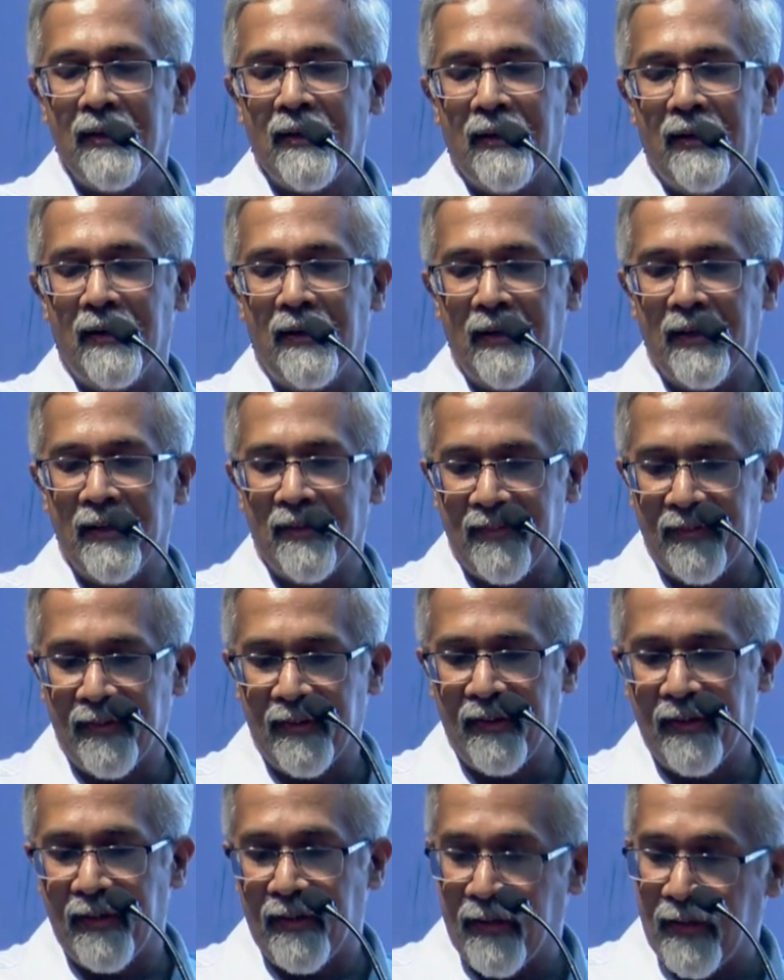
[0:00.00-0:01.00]

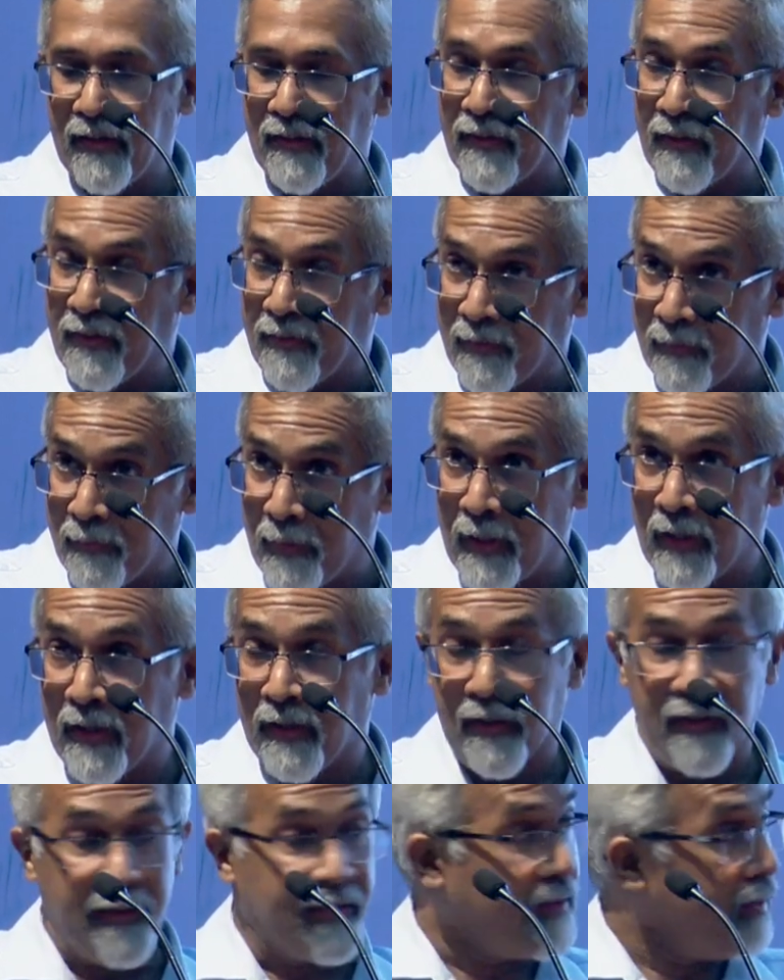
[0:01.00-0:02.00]

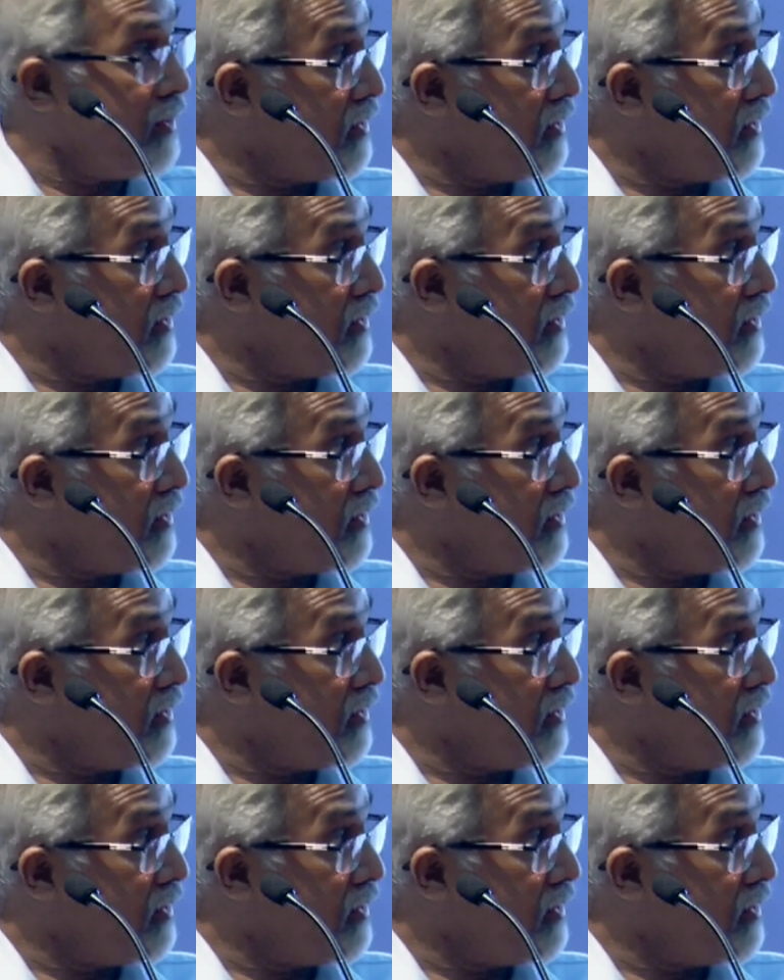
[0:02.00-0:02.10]
is